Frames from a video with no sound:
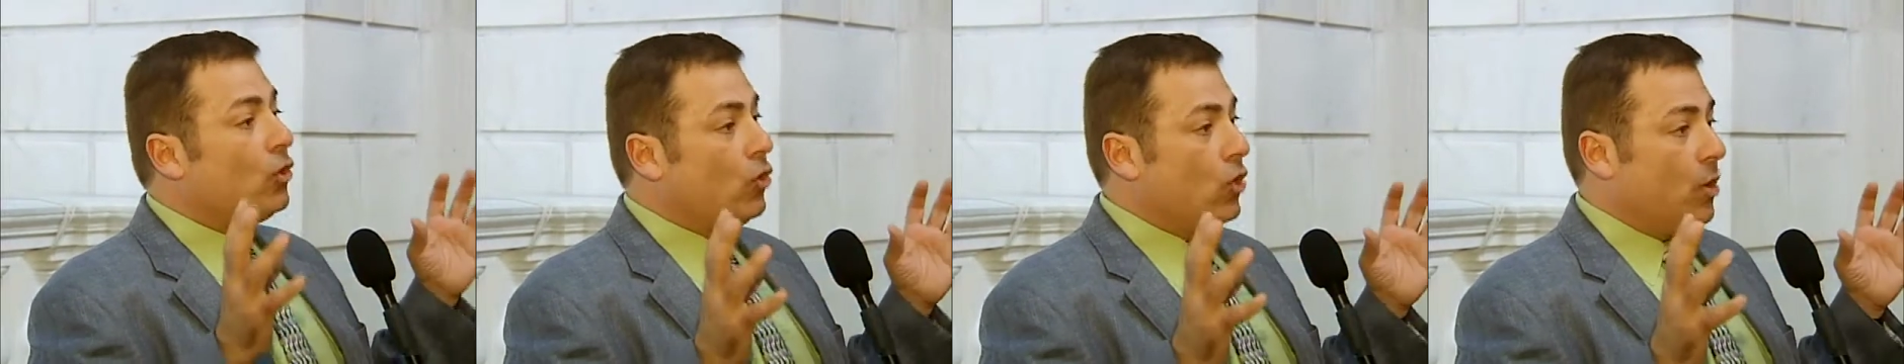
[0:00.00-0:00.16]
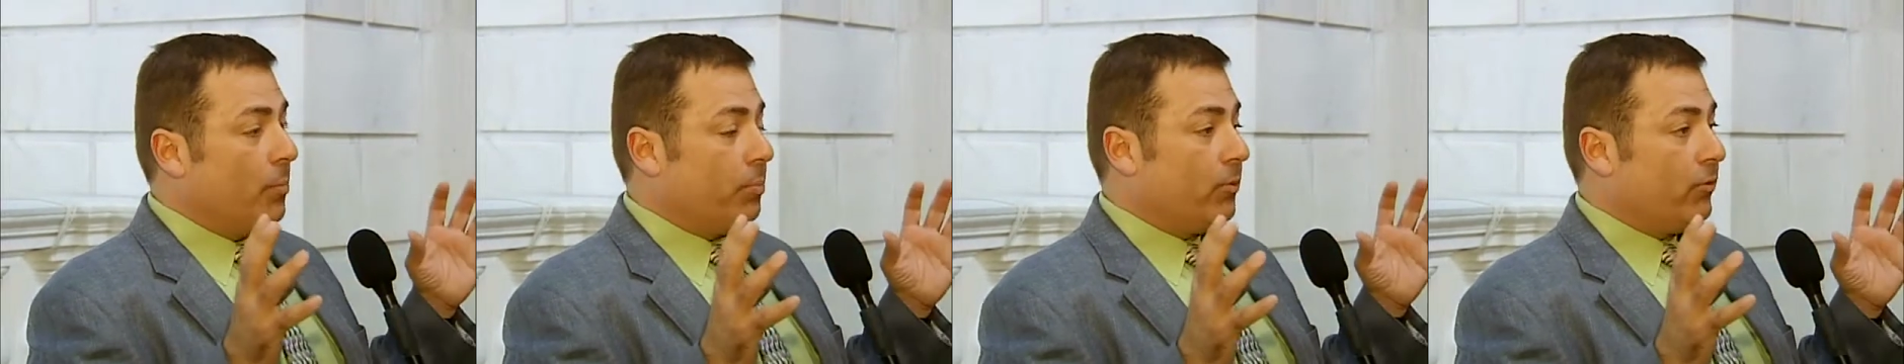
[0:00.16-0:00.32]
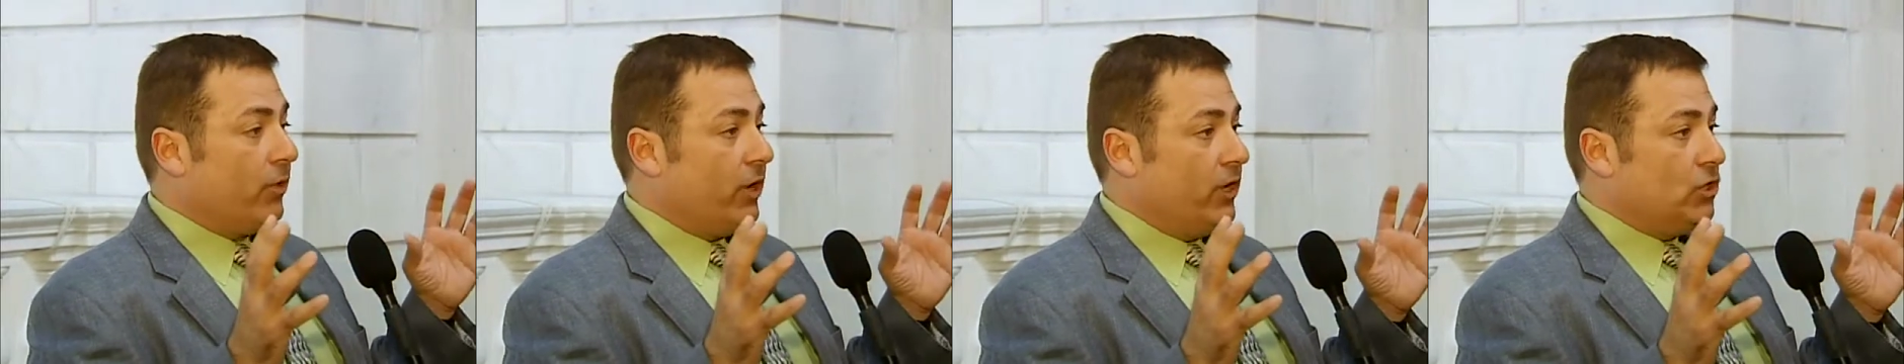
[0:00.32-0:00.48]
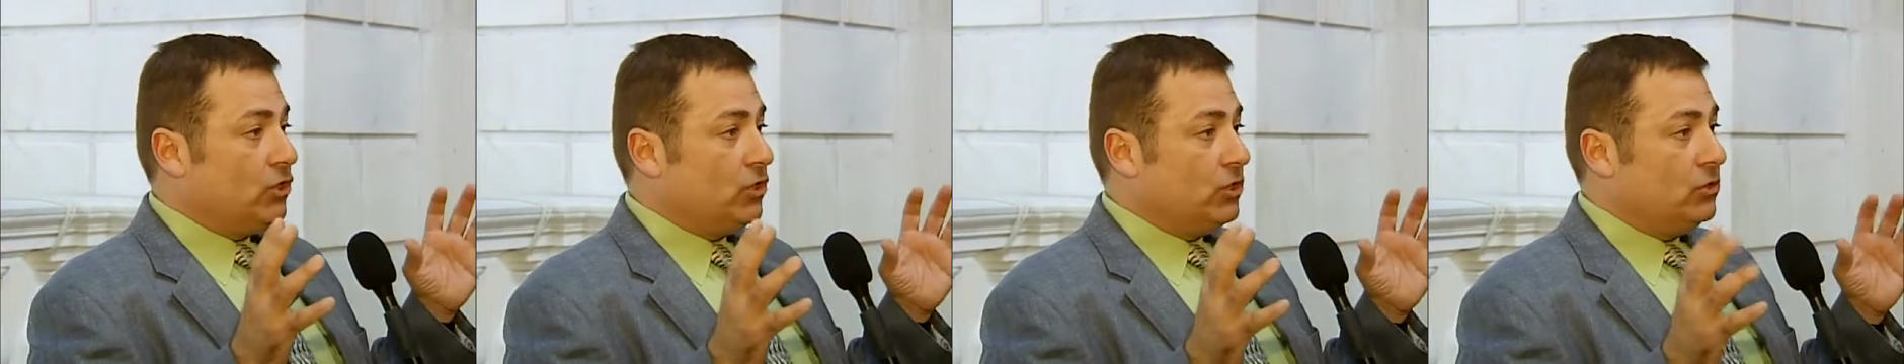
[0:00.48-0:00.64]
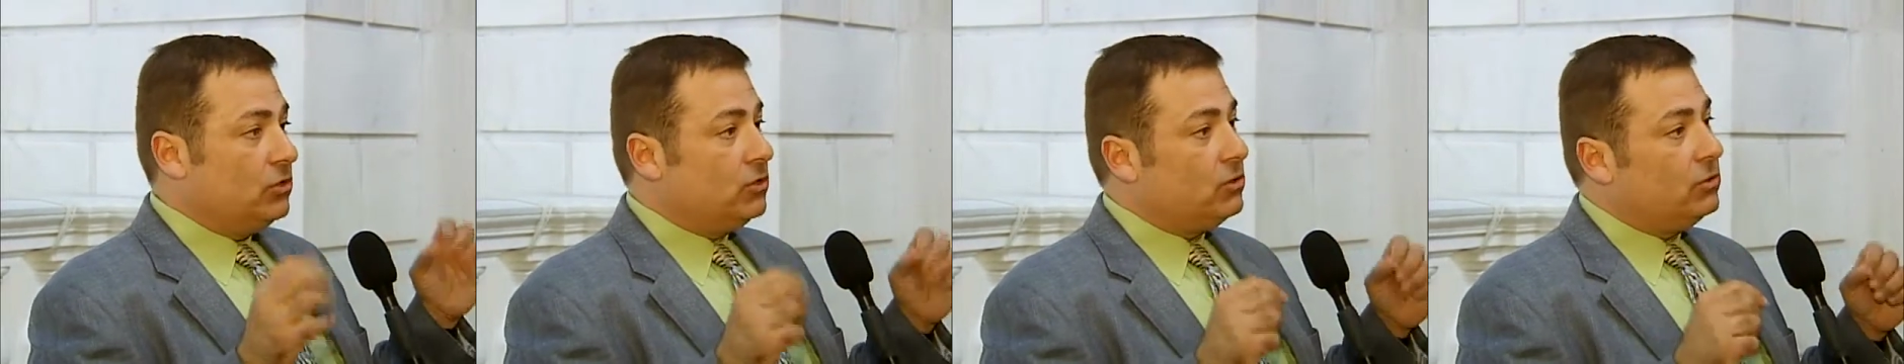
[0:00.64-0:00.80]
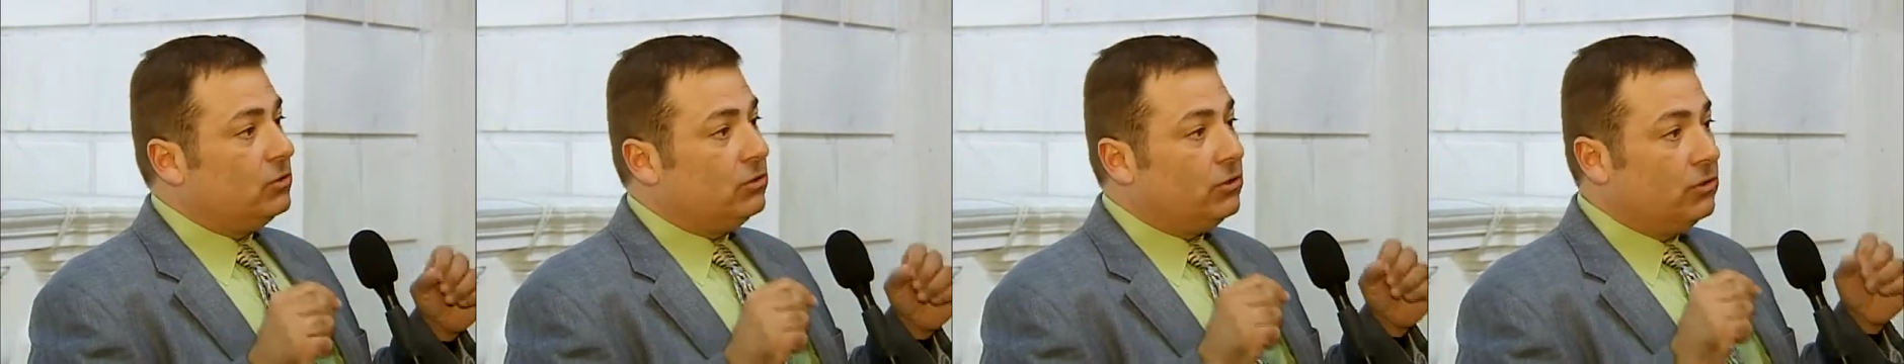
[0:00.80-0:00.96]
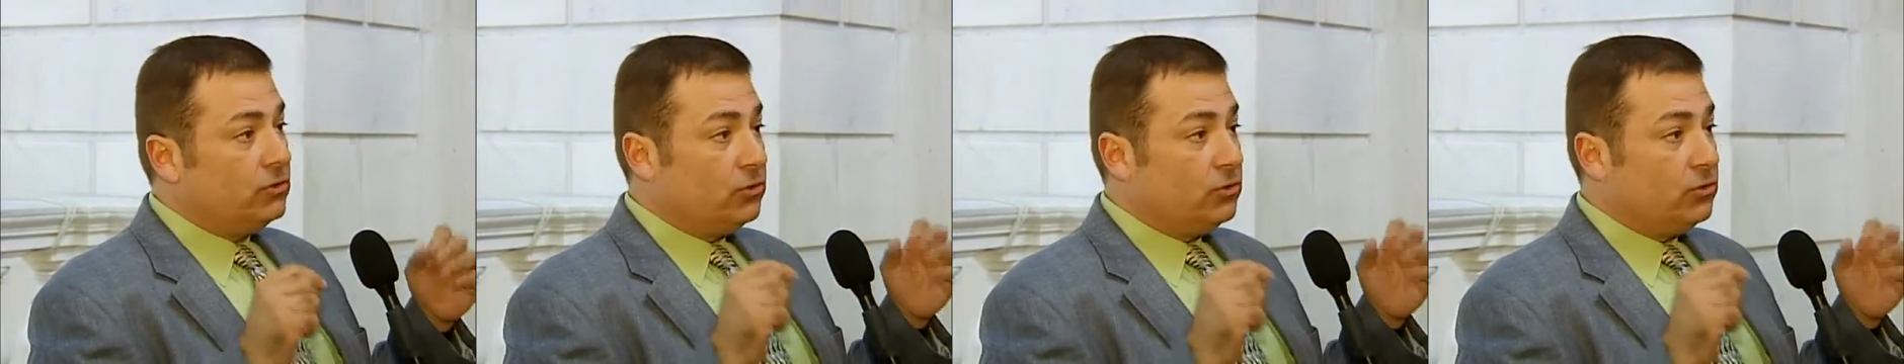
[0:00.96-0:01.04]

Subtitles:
corporations.